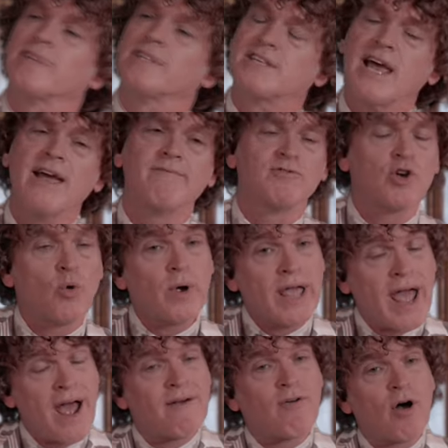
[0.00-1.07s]
Saved. So we
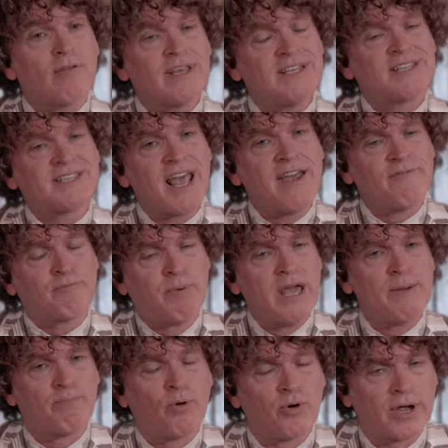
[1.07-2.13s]
have all these saved
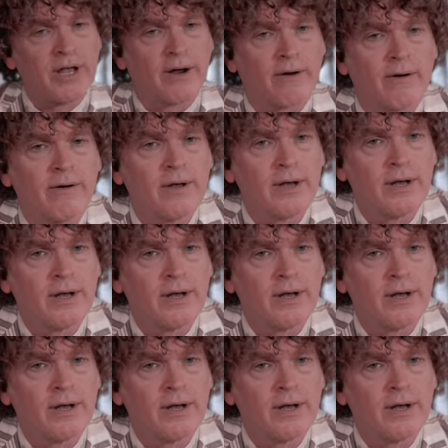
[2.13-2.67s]
people here.